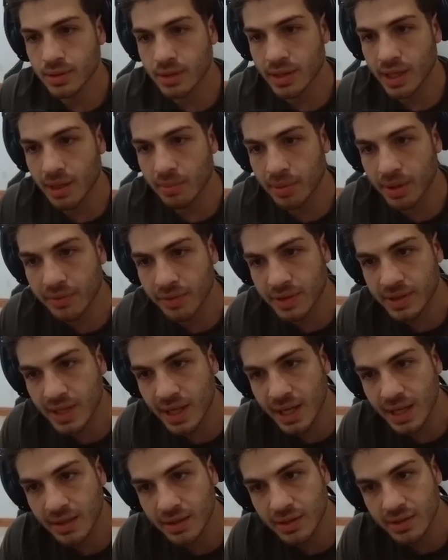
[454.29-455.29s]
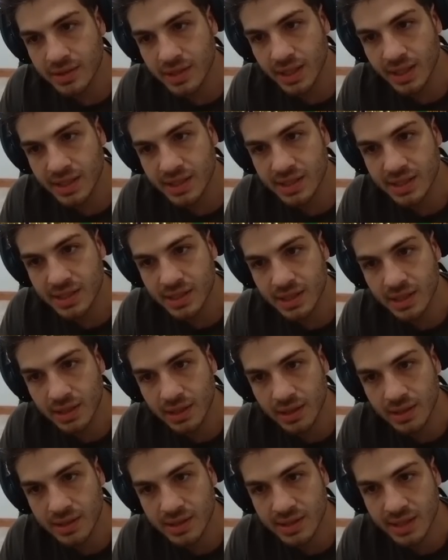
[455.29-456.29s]
Okay, break for 10. Looks like it's
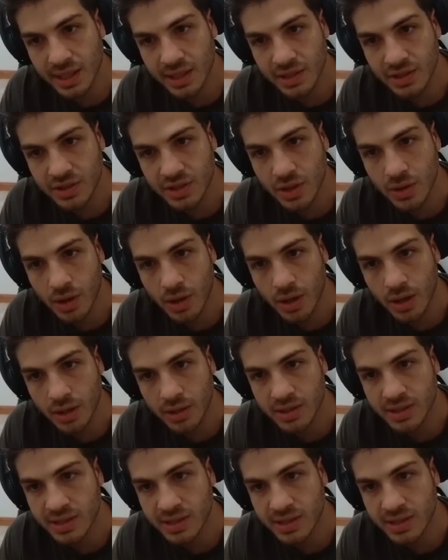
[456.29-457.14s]
sticking so hard.